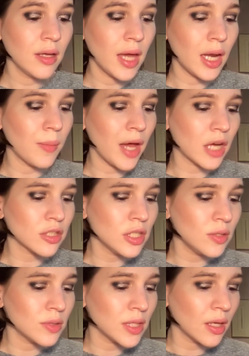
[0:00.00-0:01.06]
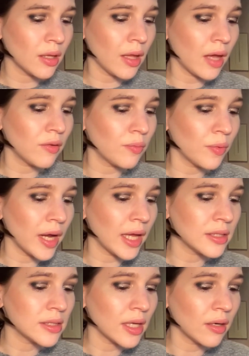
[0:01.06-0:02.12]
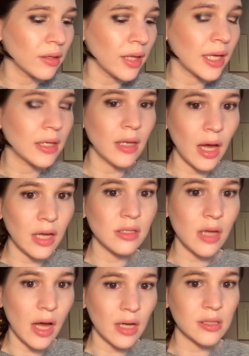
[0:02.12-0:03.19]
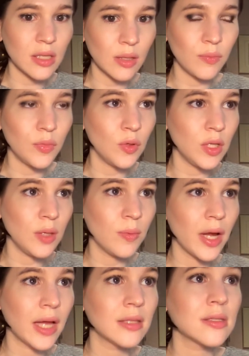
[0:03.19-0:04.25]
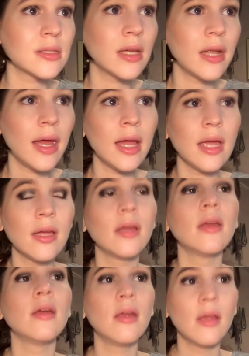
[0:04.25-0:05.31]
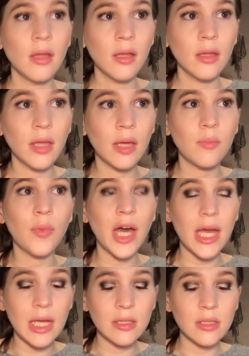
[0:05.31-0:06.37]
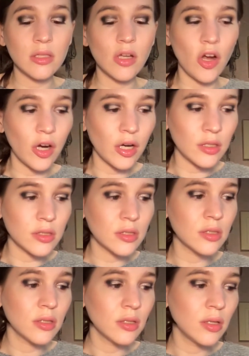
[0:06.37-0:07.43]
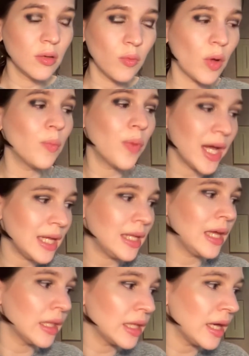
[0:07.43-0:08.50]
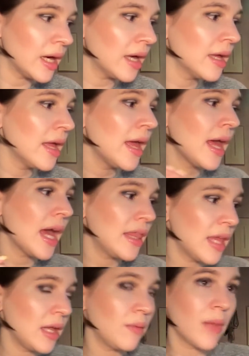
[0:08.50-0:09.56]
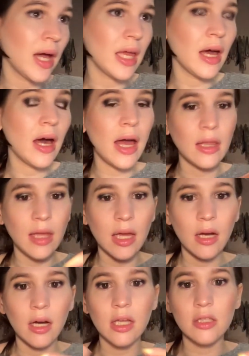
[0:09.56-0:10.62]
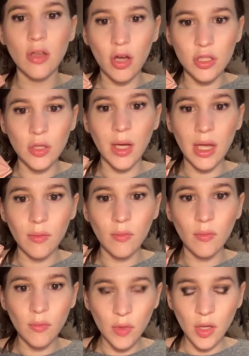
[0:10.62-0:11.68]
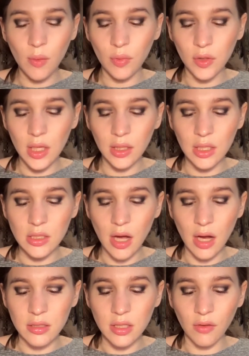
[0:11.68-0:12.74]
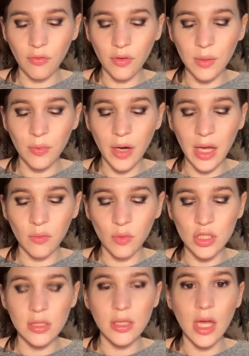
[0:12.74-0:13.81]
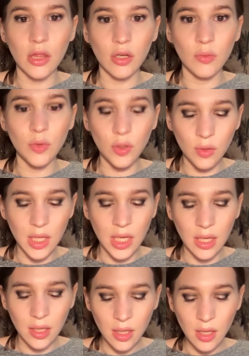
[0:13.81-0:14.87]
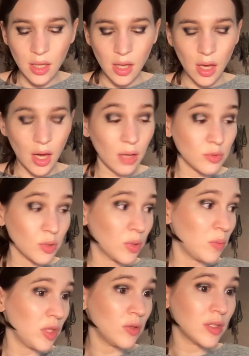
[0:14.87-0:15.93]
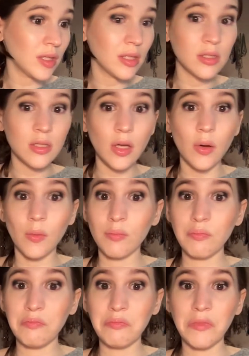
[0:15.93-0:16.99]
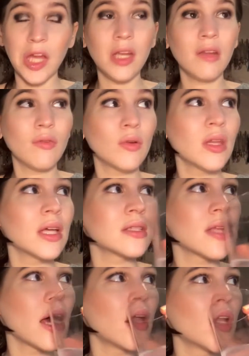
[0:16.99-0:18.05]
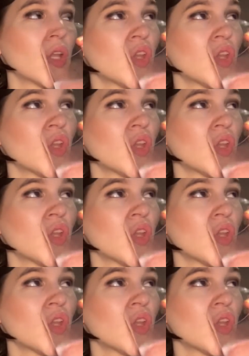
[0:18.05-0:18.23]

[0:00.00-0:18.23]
And I'm actually using a lot of brands that are like non-toxic beauty brands today. Like Bite, Tarte, well, Bite, Ilia, and then my highlighter is also a completely toxic-free brand, which is Aether Beauty. Um, so I'm going to be using this too. I didn't even realize that.